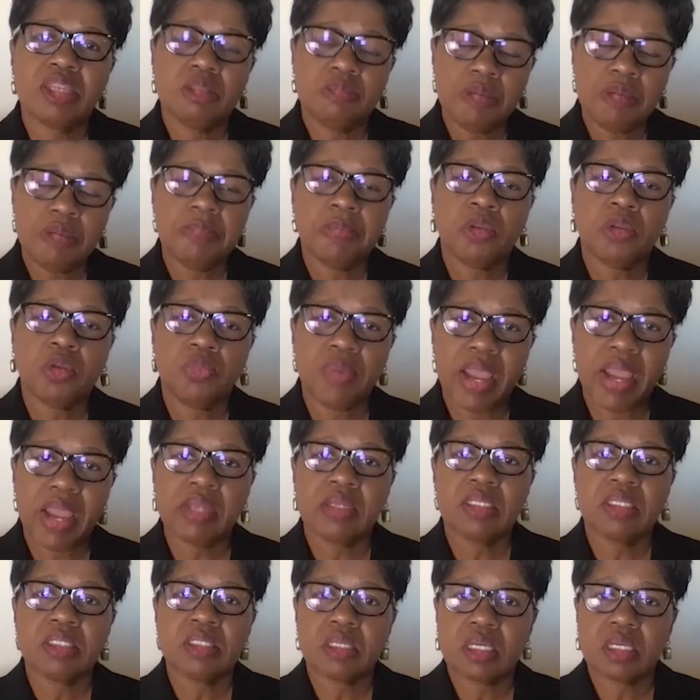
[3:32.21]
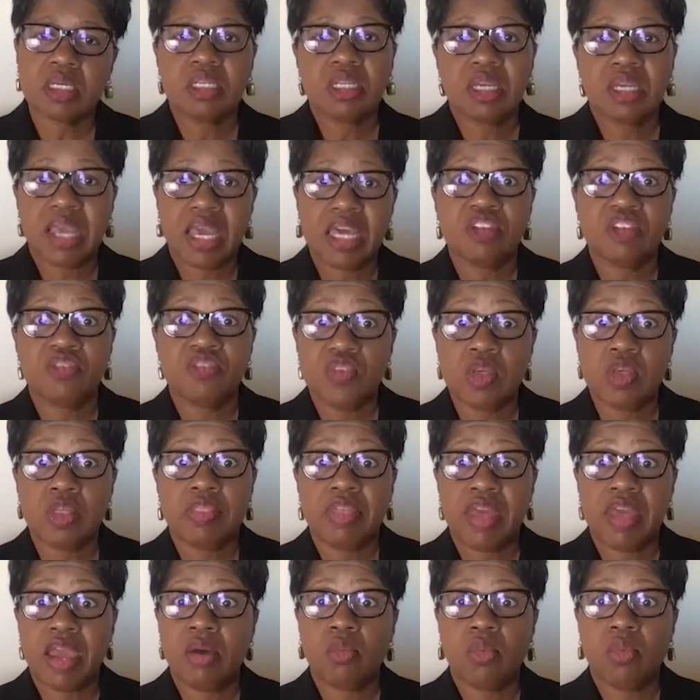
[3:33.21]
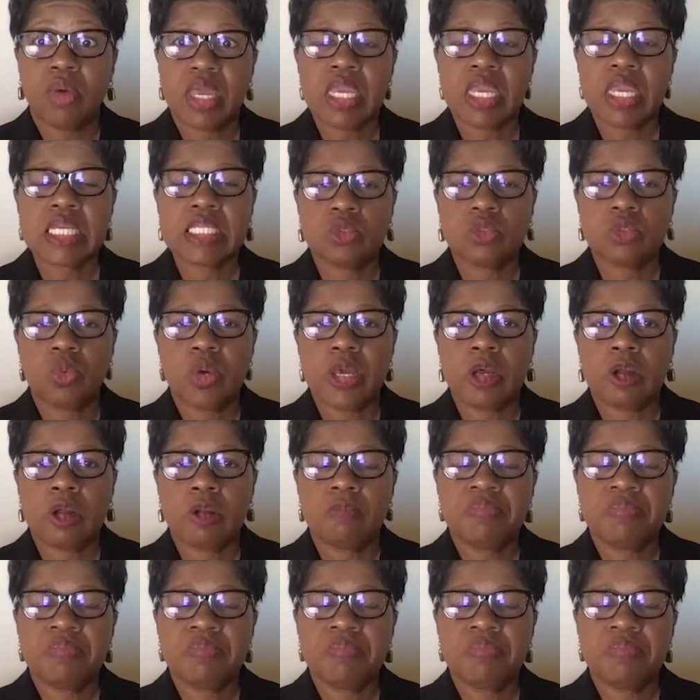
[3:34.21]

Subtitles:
The people around us are going to kind of feel that way as well.